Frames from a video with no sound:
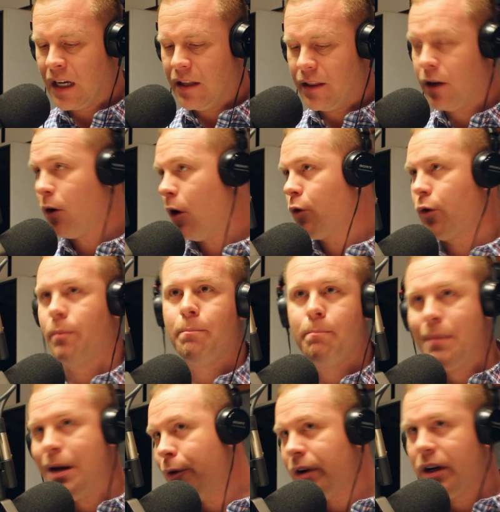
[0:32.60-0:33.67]
there are a
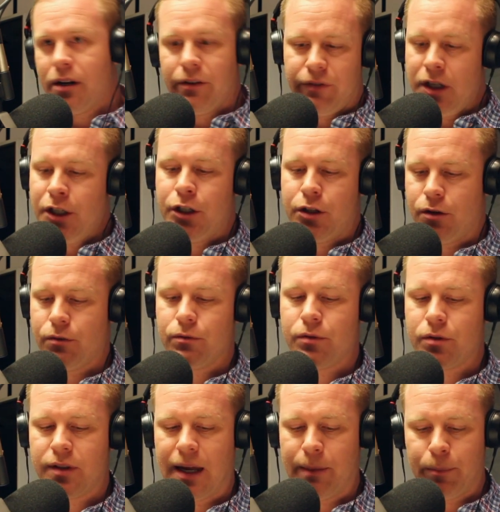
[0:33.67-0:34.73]
myriad of
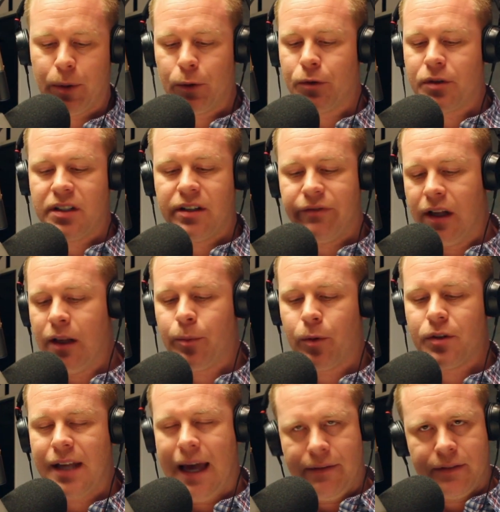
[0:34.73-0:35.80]
issues that builders and
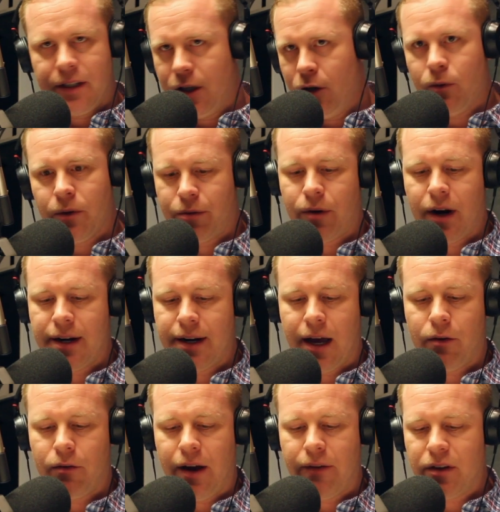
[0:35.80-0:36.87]
developers have to deal with right
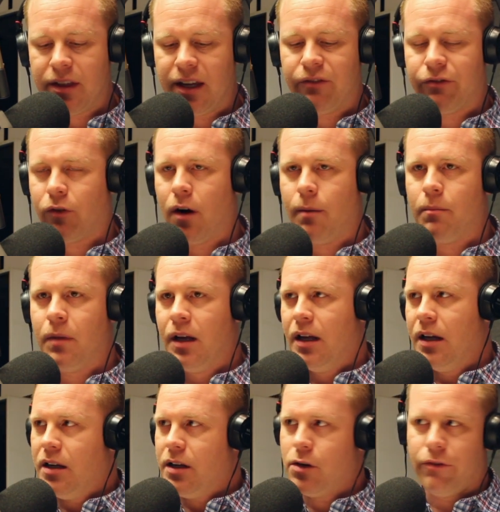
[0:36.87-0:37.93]
now. Everything from,
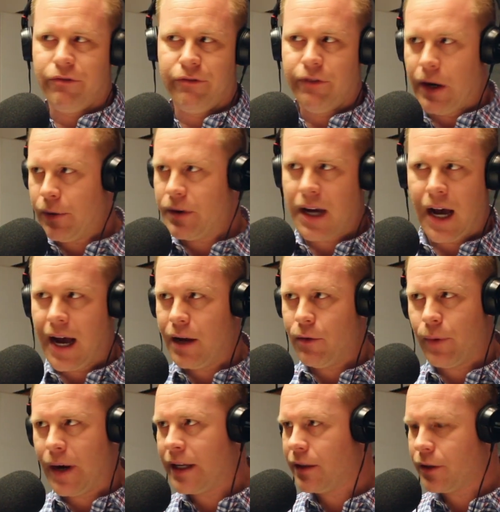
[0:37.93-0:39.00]
you know, very high
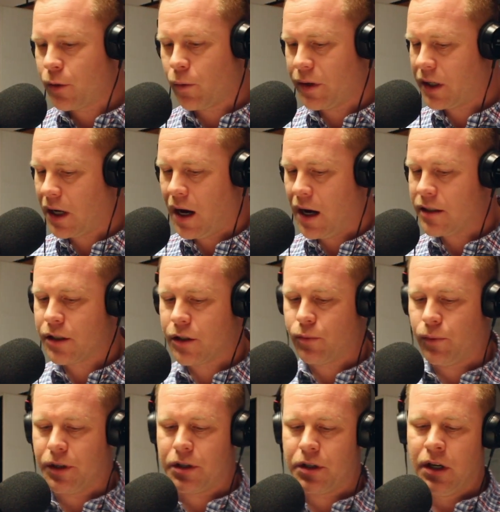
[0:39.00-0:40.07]
regulatory costs,
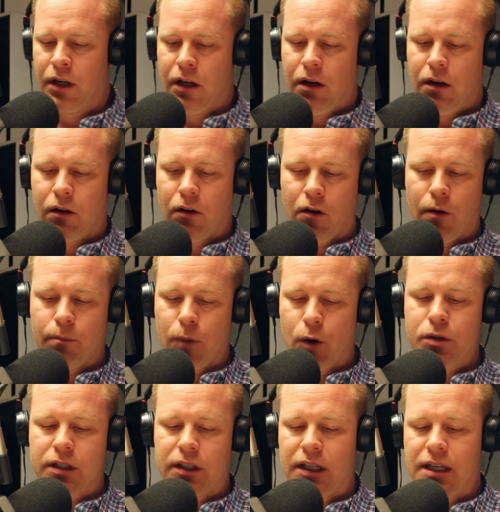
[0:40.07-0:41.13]
which are, are
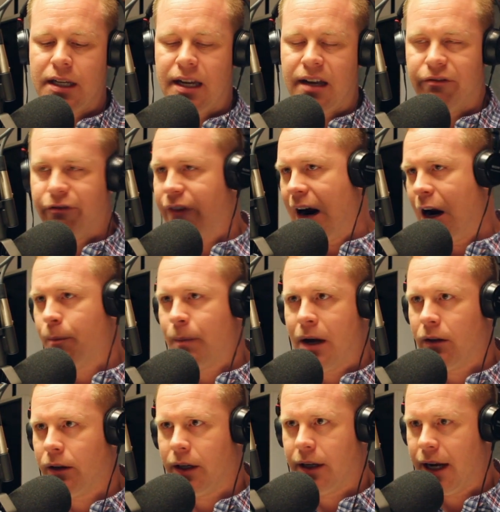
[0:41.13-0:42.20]
mostly
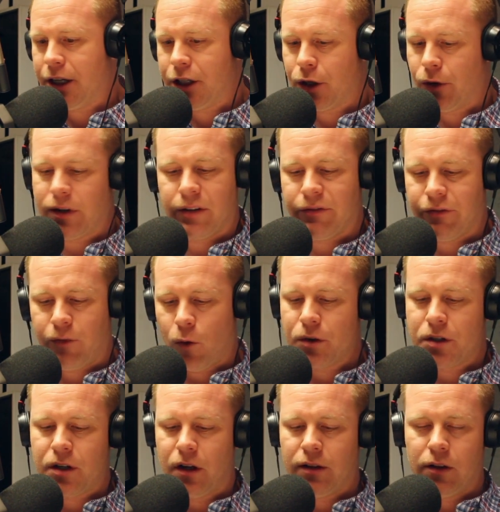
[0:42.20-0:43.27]
environmental in nature and
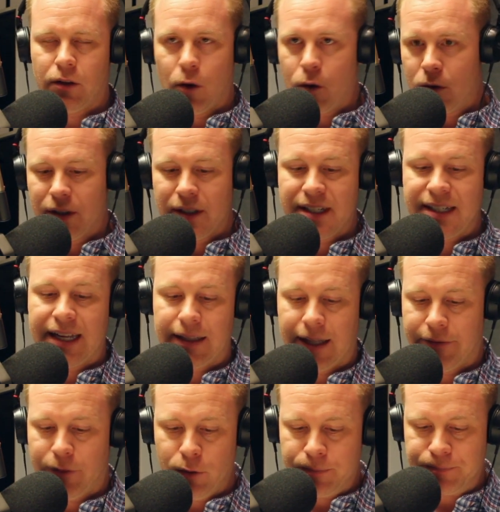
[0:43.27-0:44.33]
enforced on the local and state
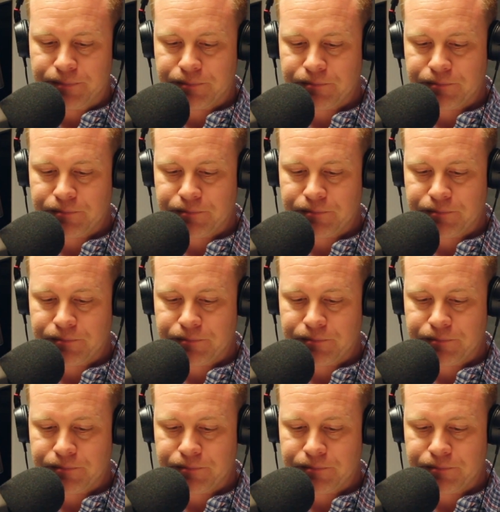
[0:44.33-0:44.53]
level.